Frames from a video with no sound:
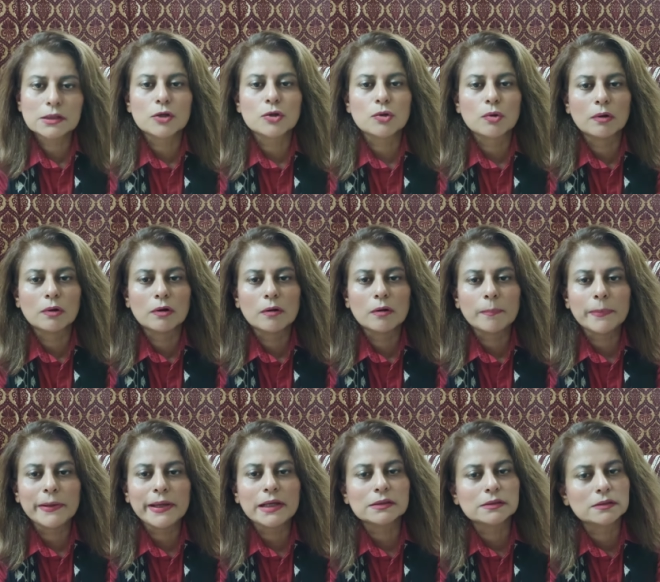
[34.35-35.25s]
the taller
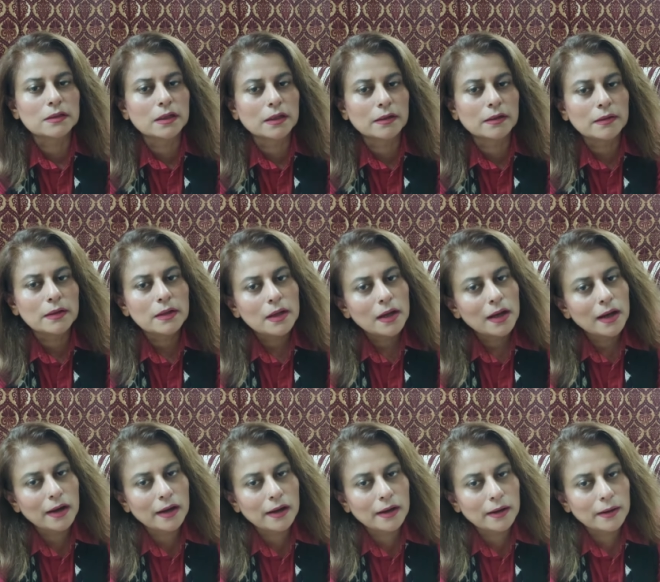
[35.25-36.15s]
peaks, the
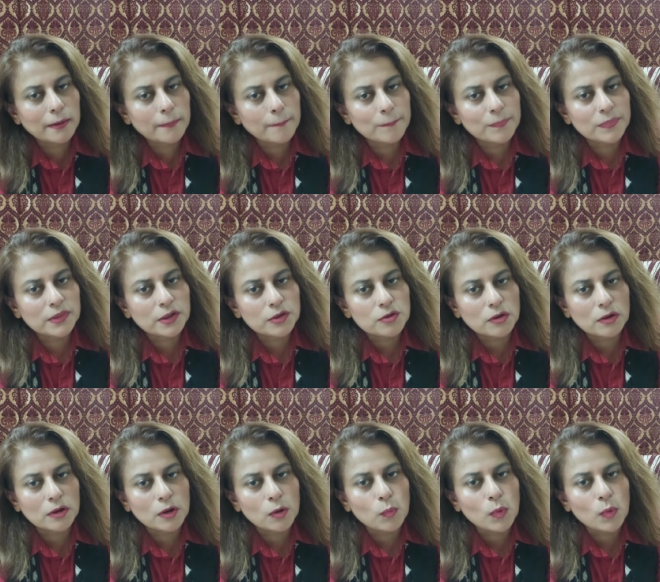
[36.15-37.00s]
taller